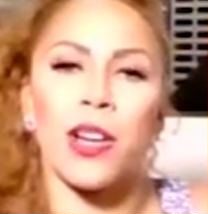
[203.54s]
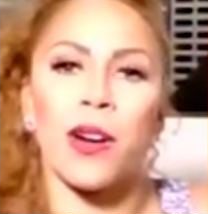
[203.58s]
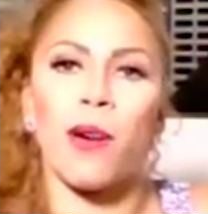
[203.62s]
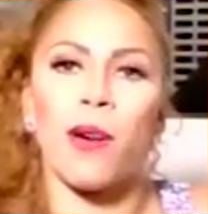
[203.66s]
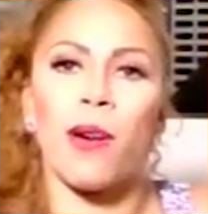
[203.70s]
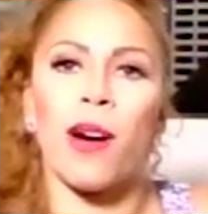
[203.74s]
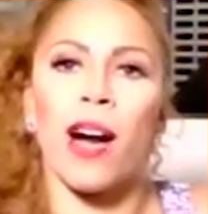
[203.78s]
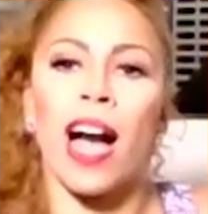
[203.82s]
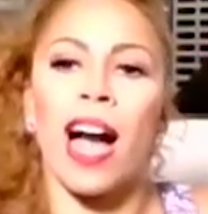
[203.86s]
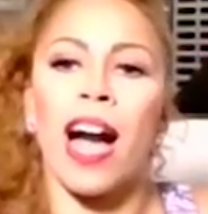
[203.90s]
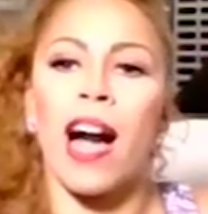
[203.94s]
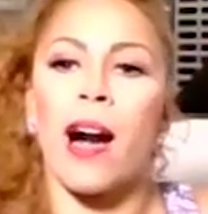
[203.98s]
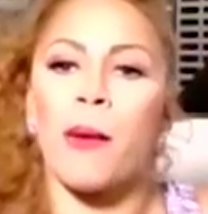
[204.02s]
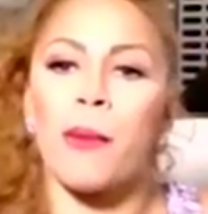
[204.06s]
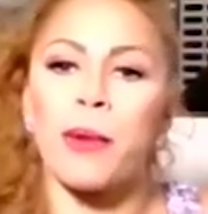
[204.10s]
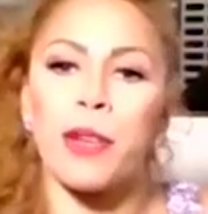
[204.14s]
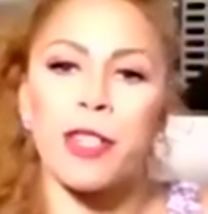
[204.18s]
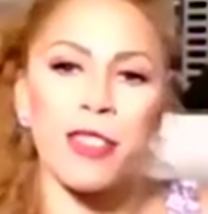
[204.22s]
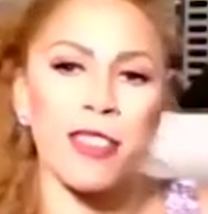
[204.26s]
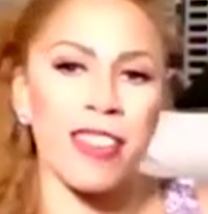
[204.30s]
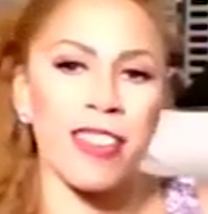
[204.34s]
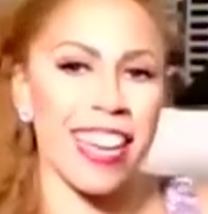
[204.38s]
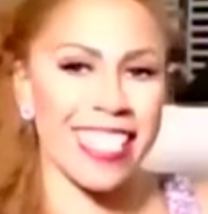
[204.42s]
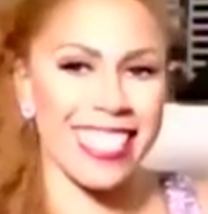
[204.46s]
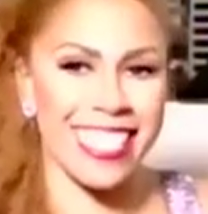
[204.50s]
How were
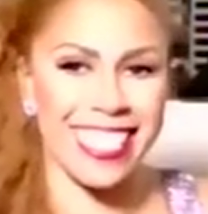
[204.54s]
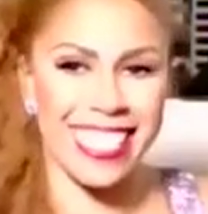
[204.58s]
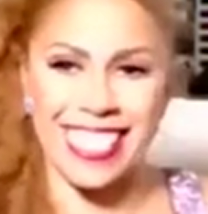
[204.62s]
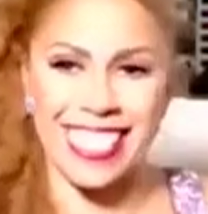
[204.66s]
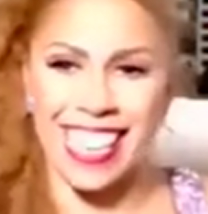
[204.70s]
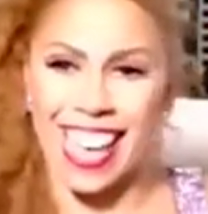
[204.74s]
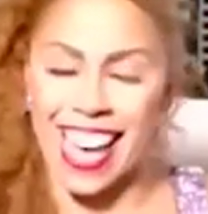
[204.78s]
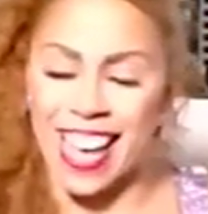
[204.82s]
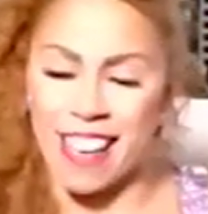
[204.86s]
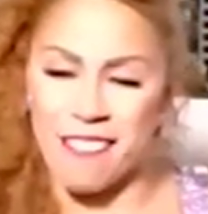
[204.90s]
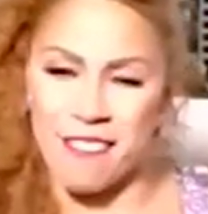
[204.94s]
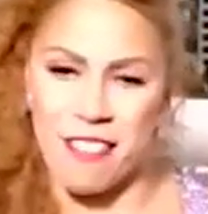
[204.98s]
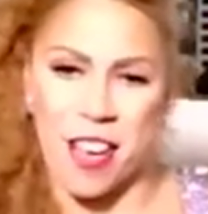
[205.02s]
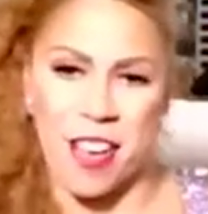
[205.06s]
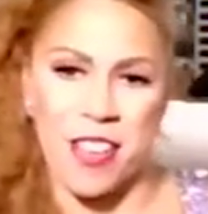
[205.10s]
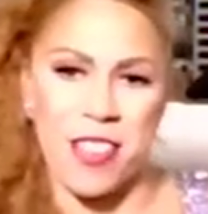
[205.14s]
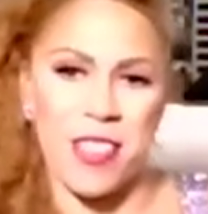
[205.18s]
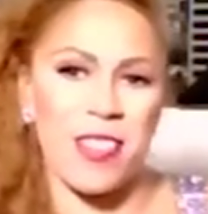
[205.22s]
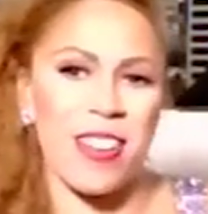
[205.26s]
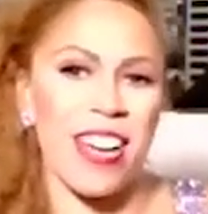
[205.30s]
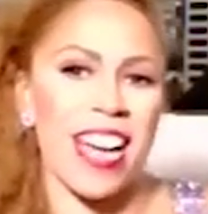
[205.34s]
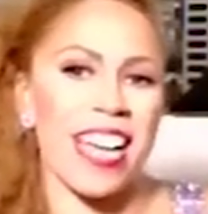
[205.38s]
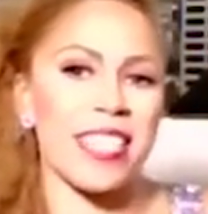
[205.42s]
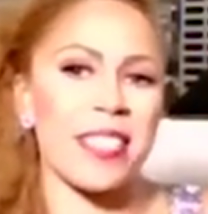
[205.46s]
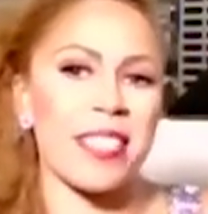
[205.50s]
you guys safe? How
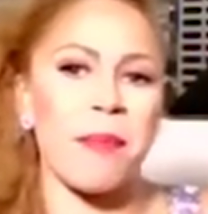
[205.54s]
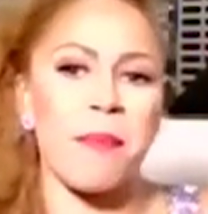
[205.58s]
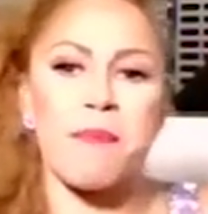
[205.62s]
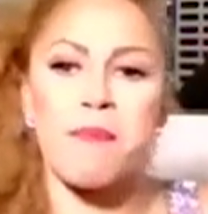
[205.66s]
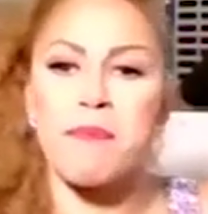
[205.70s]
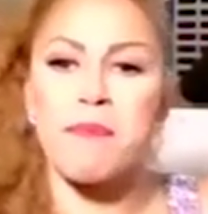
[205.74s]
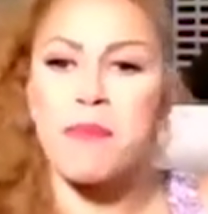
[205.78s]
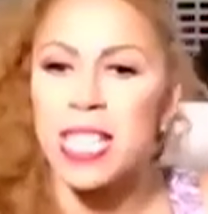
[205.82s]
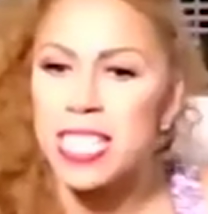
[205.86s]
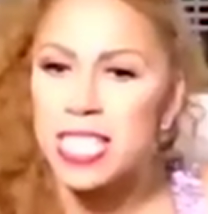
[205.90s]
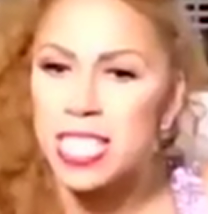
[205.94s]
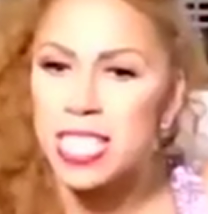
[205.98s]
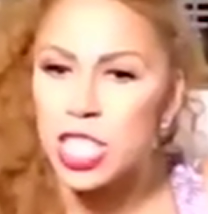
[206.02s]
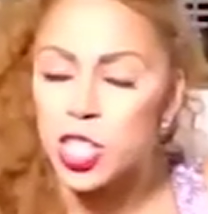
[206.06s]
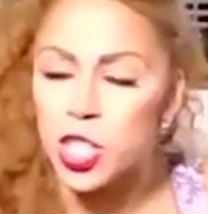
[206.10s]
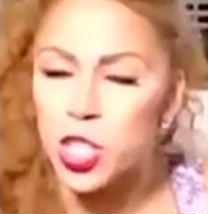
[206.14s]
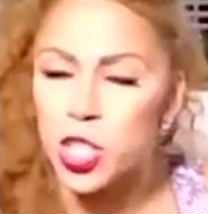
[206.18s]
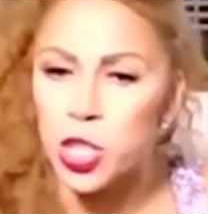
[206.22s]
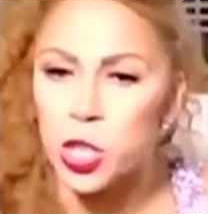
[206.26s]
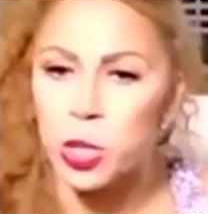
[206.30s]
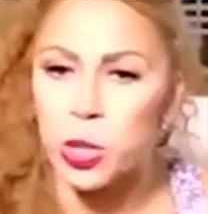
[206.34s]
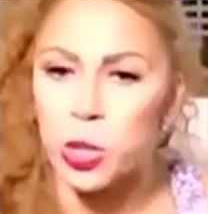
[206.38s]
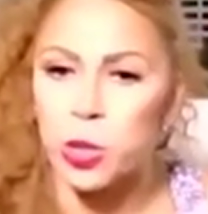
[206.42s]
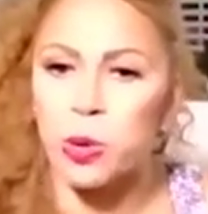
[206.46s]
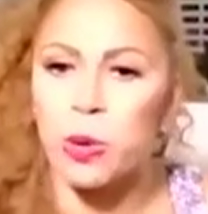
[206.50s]
you guys amended
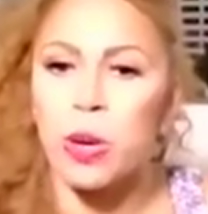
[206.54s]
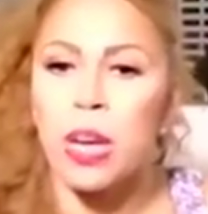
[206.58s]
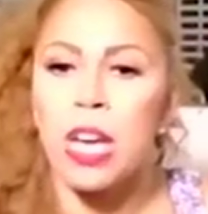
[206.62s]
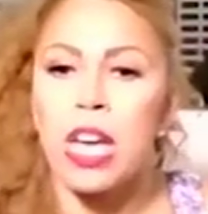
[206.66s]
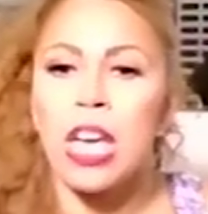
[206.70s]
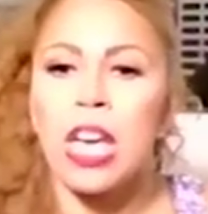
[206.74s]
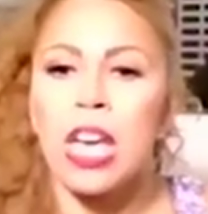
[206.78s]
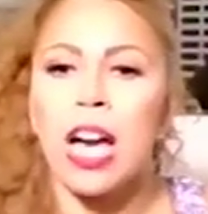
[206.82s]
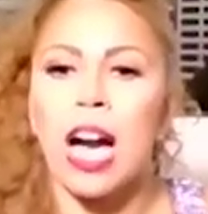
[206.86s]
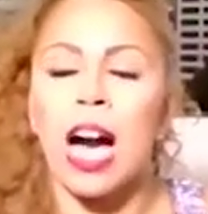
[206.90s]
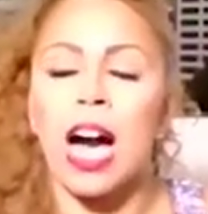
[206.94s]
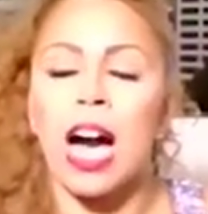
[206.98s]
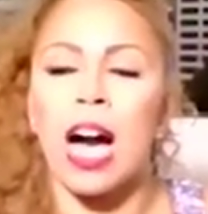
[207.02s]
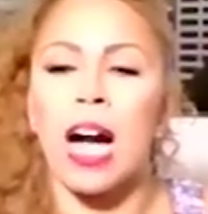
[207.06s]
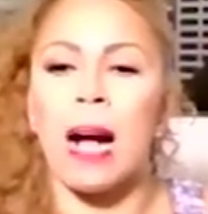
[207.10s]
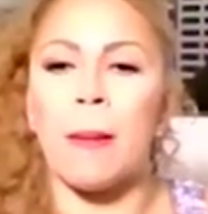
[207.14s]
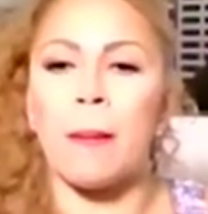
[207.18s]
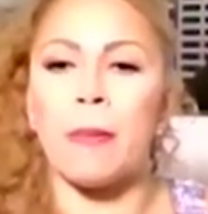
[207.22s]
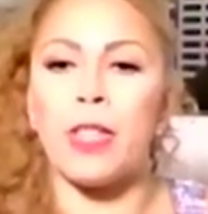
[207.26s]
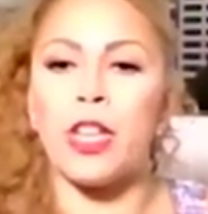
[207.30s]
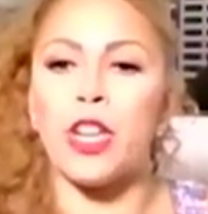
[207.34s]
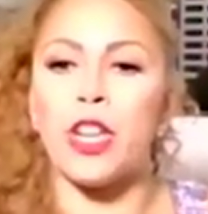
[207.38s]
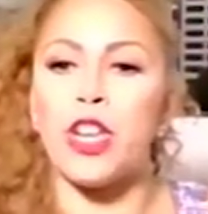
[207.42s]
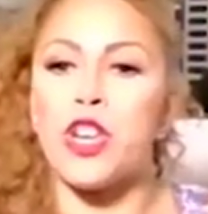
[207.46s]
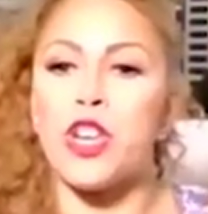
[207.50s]
to
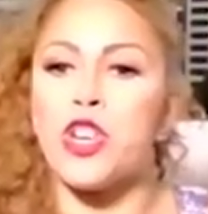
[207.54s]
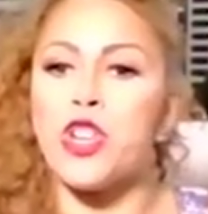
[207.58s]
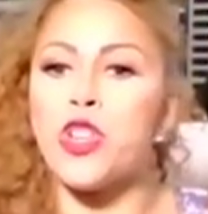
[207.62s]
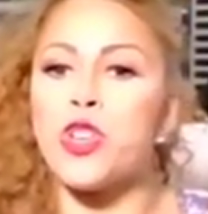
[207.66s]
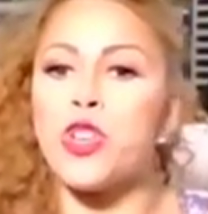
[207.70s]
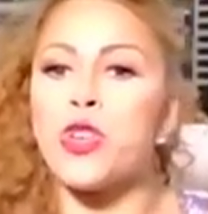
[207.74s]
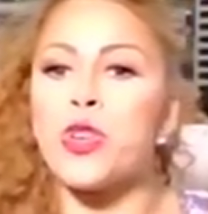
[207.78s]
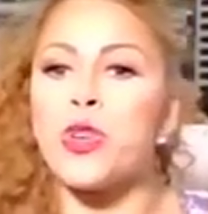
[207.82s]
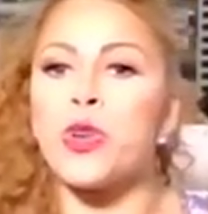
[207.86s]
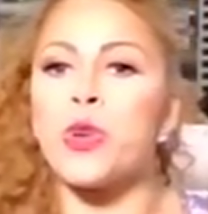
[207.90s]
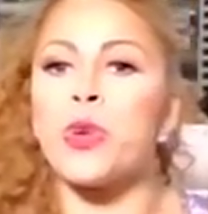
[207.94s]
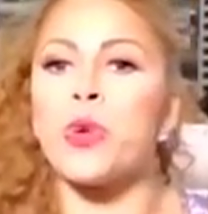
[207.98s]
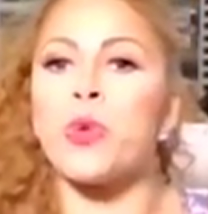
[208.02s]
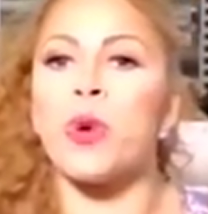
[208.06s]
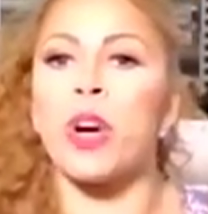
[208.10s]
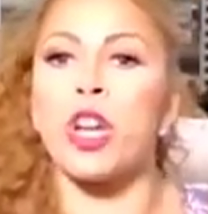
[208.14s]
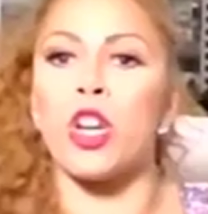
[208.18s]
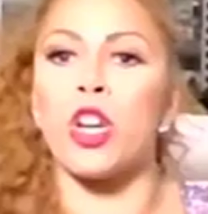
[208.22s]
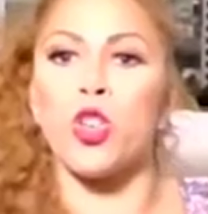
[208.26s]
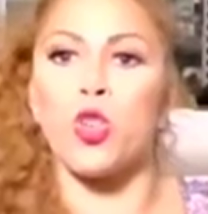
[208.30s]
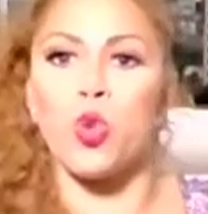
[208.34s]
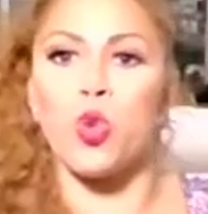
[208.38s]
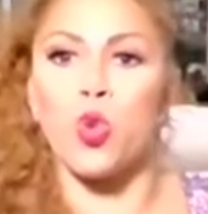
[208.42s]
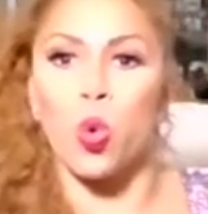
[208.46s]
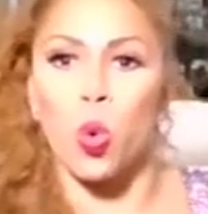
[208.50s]
the new
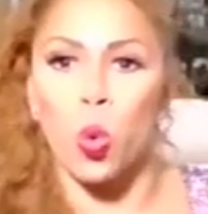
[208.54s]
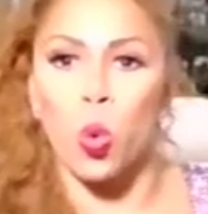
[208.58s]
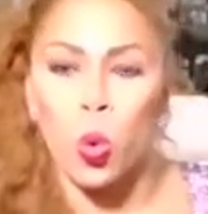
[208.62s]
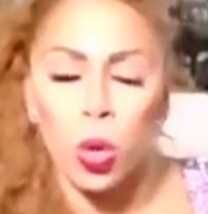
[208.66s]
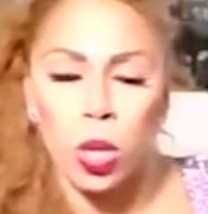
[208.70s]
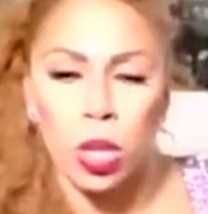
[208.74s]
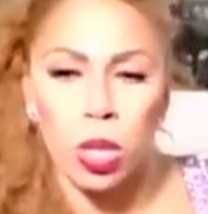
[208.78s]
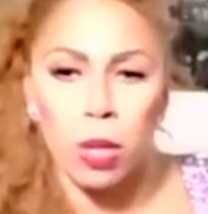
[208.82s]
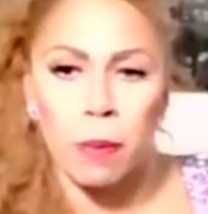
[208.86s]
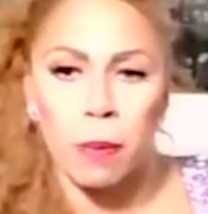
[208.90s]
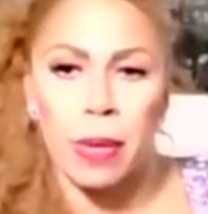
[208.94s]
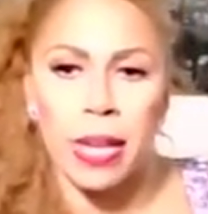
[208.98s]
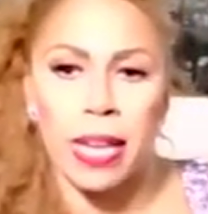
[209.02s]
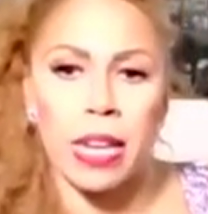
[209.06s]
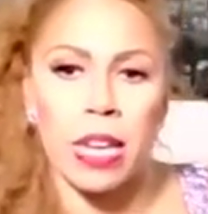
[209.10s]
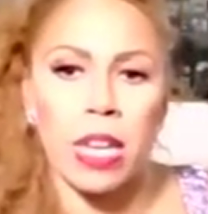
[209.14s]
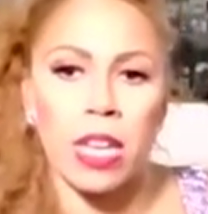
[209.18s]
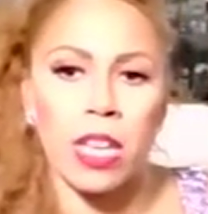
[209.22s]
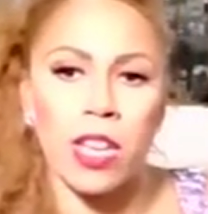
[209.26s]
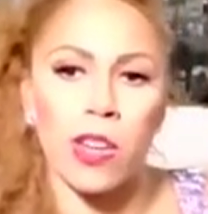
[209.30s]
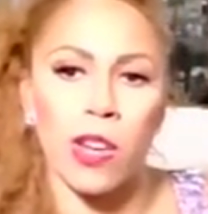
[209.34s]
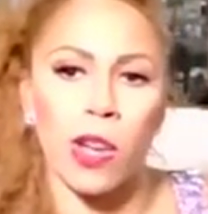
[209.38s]
norm and,